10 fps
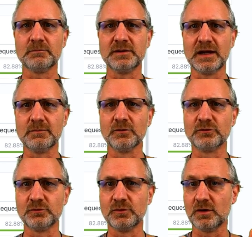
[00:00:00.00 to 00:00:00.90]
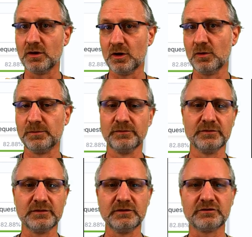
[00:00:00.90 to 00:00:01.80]
be able to
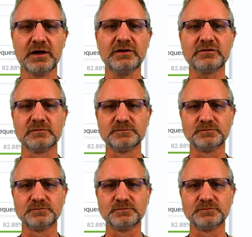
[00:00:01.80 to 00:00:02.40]
open these sites.